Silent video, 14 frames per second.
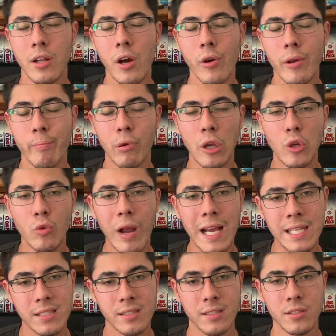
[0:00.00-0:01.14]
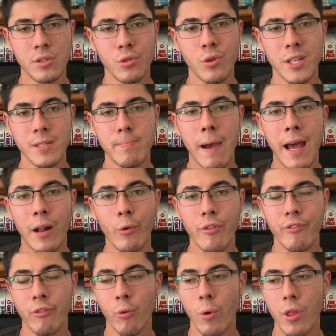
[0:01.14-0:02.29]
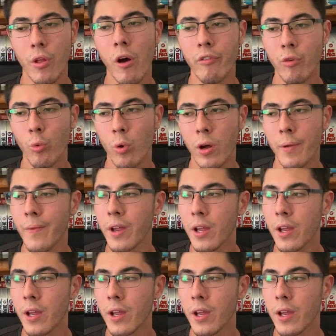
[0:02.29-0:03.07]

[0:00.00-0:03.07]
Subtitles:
it progressed due to his battle with All For One,